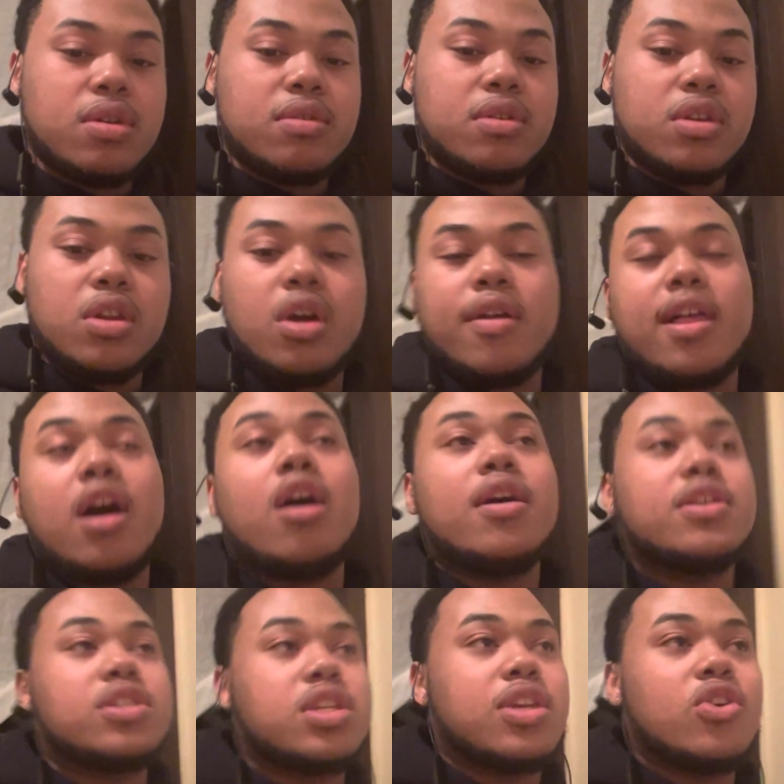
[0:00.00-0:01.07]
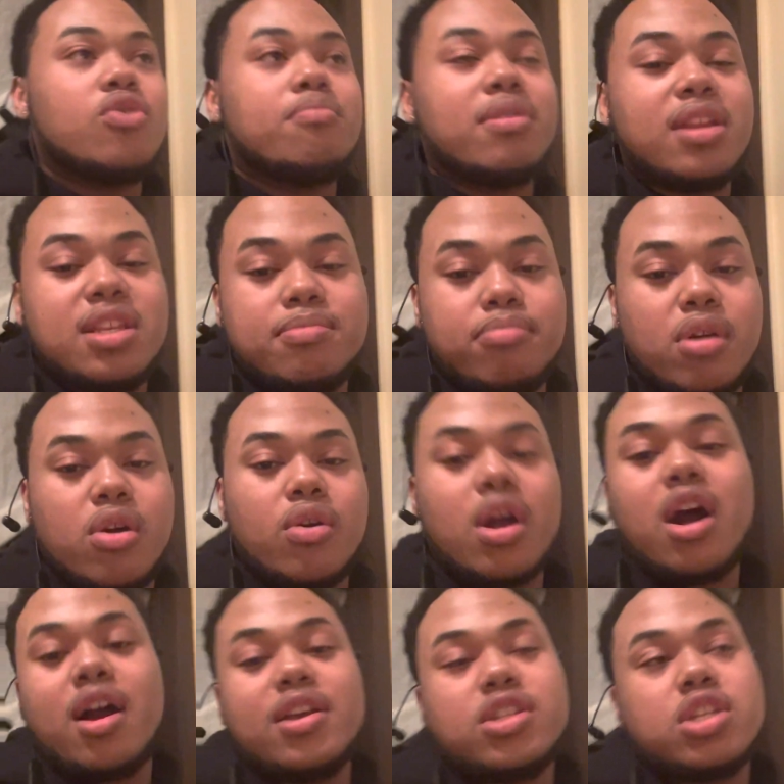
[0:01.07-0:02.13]
You know, that, oh, he's cute, but he's broke.
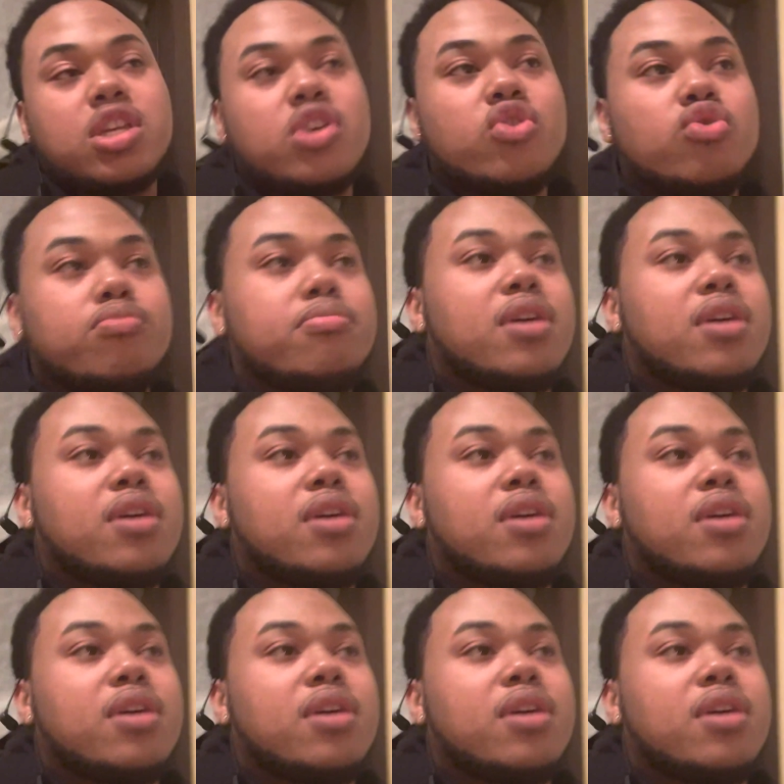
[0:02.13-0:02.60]
Oh, he's cute,